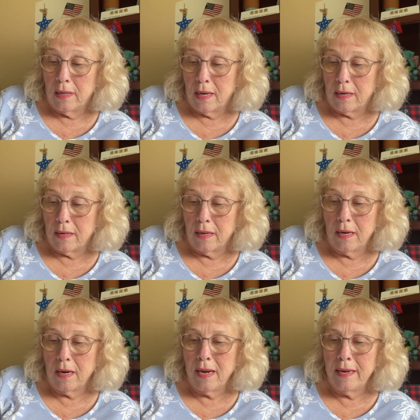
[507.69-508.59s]
Uh,
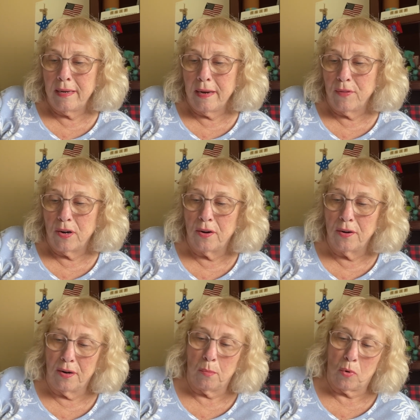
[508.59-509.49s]
i never
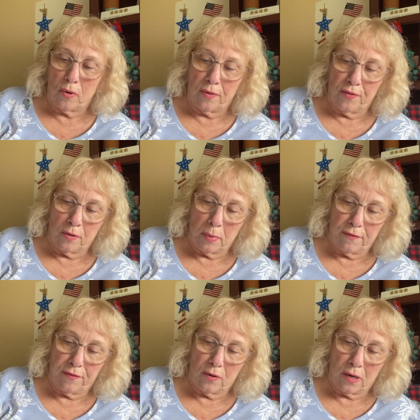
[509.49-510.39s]
heard of Mooresville
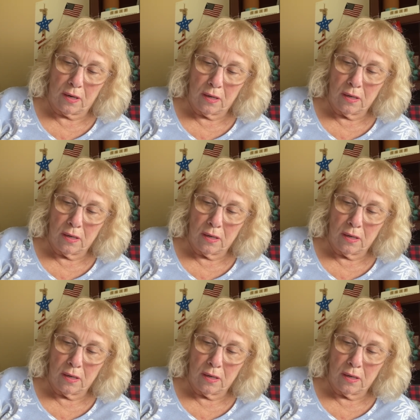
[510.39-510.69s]
before.